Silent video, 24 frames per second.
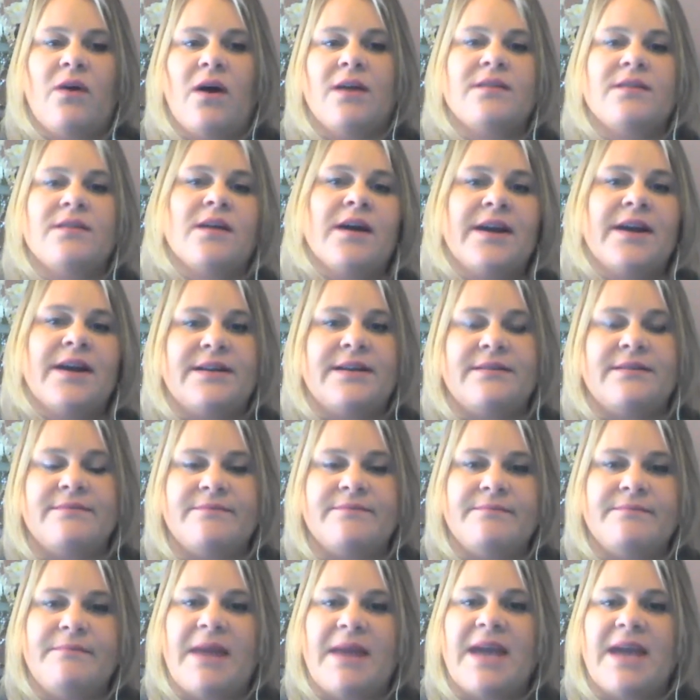online
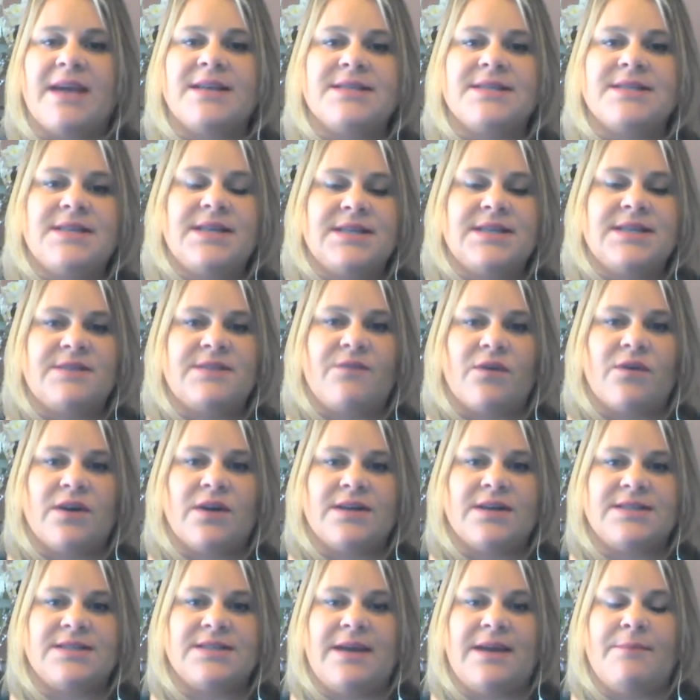magazines, for
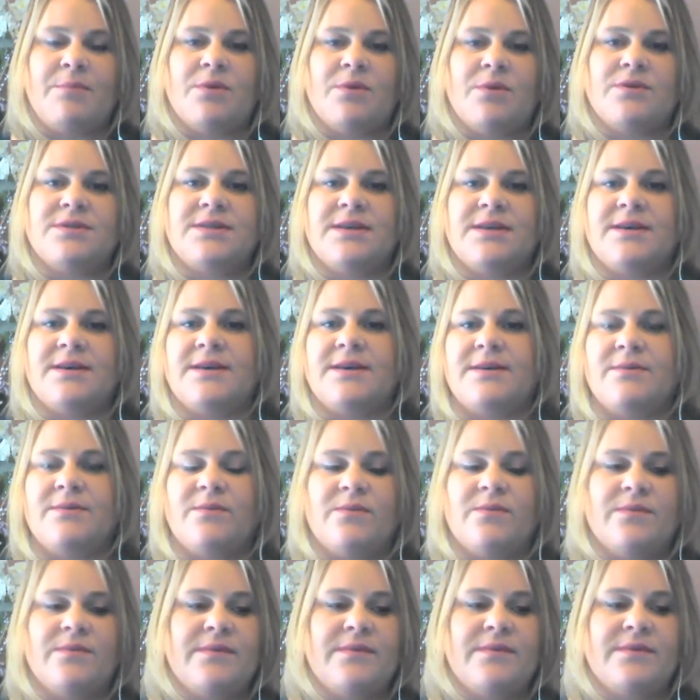example, to
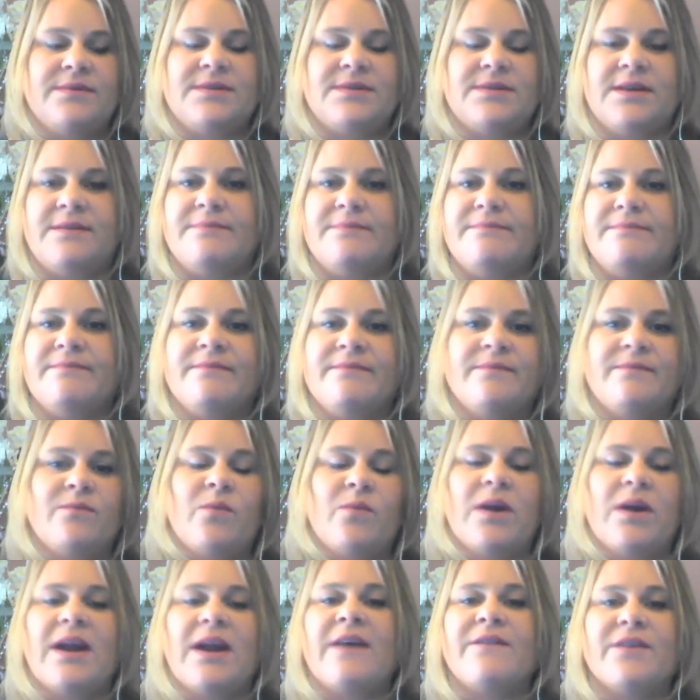
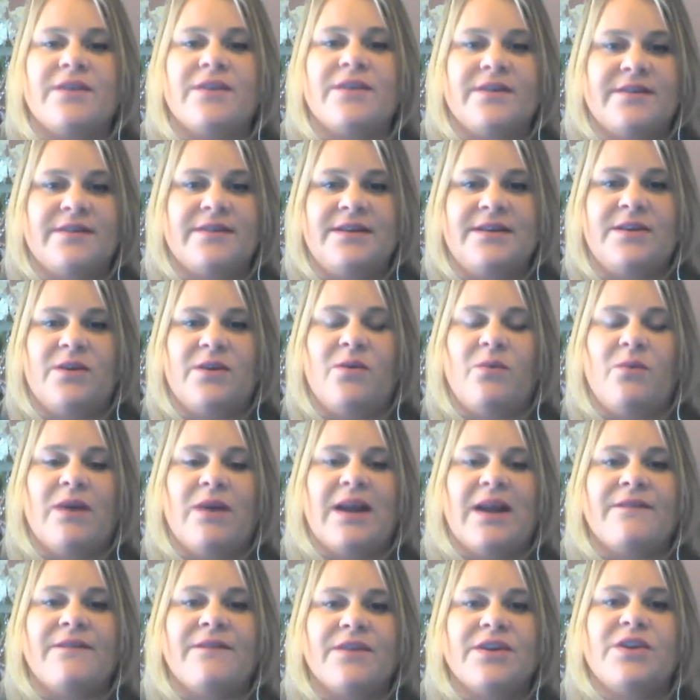whatever, you know,
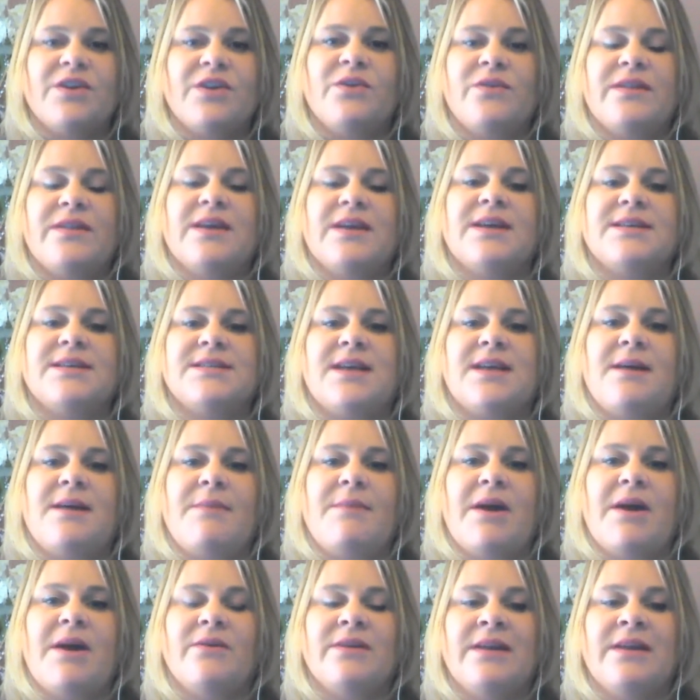whatever new things come
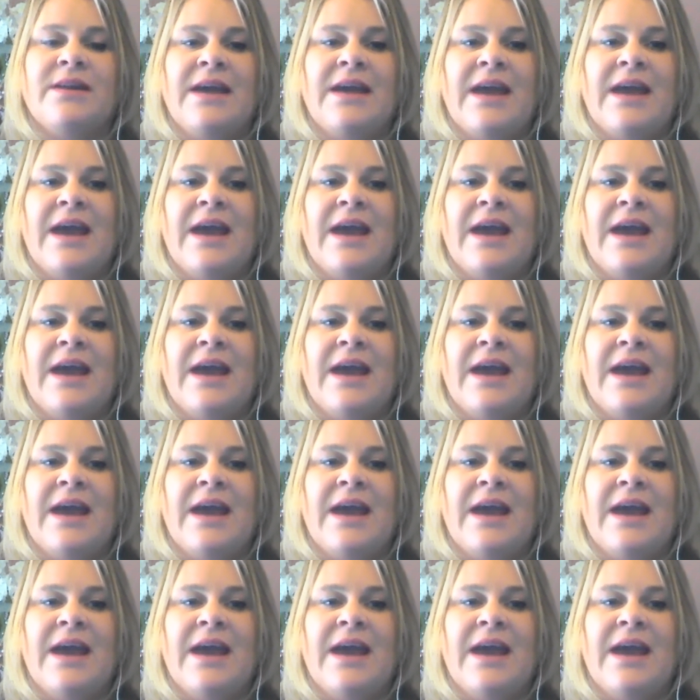out.